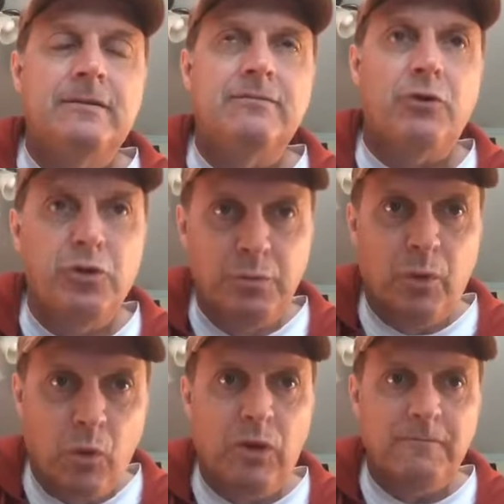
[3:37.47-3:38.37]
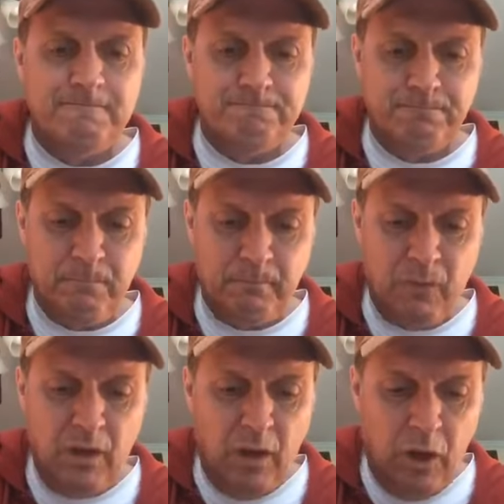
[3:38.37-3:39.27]
Furthermore,
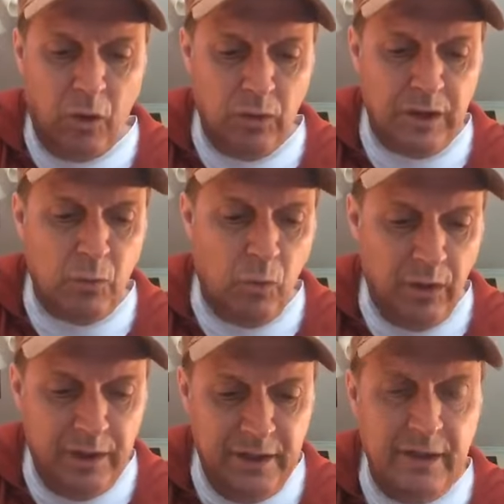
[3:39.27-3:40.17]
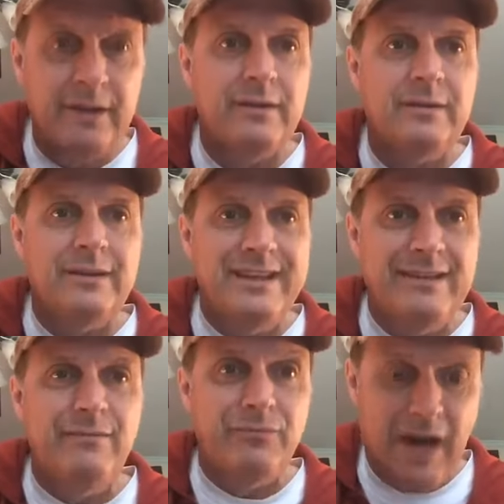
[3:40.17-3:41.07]
only one
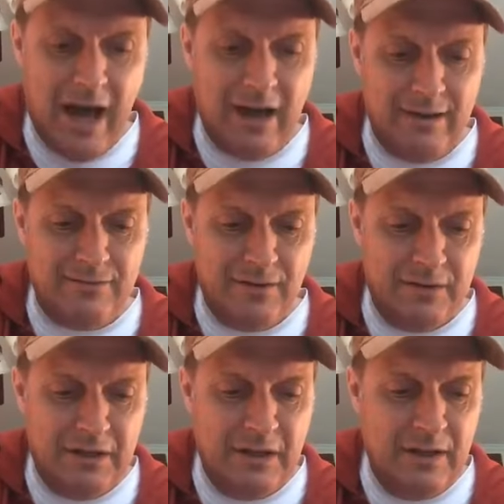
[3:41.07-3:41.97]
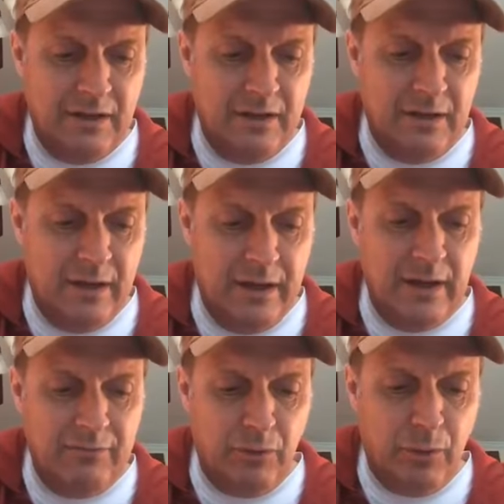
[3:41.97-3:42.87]
in five
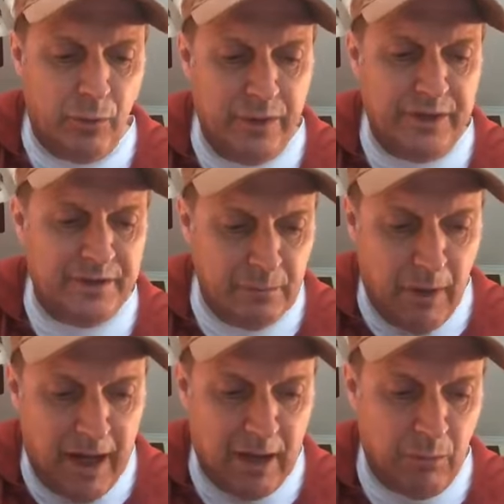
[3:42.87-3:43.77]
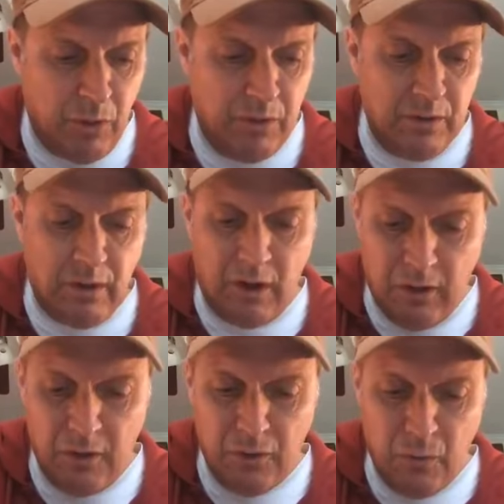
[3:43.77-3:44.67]
ever read the Bible
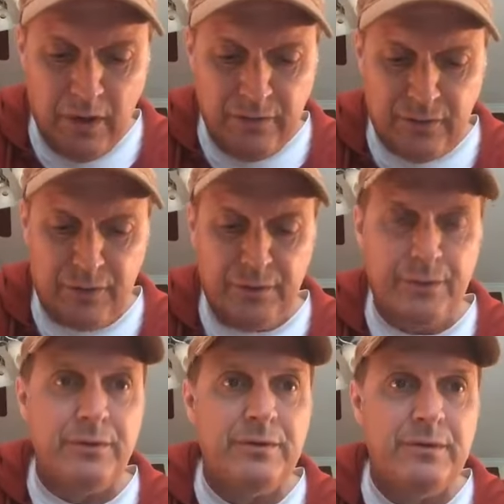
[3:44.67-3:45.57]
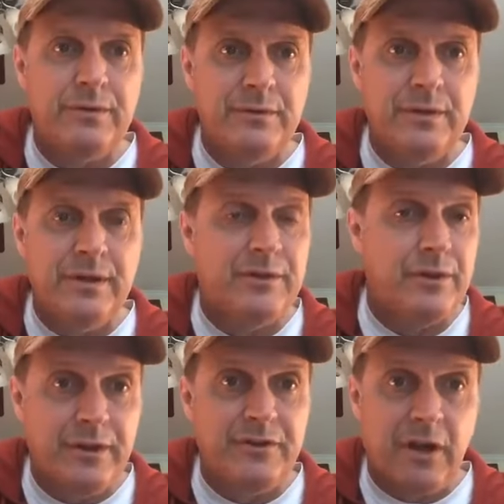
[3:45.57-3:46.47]
all the way through in
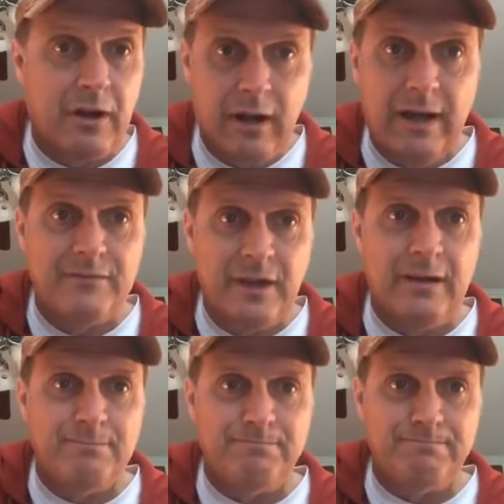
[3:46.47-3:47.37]
their entire lifetime.